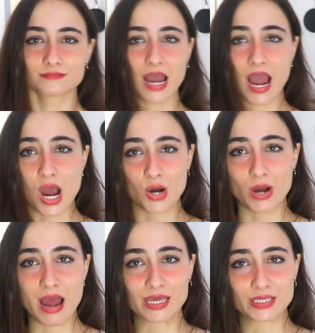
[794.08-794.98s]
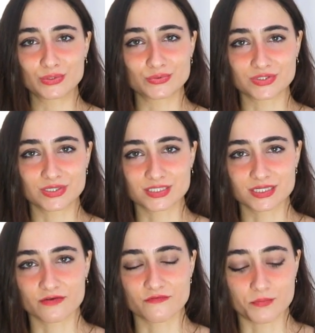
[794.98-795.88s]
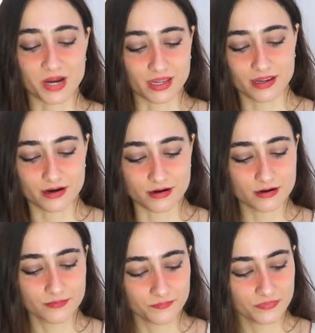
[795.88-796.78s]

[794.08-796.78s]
how I use this thing for my hair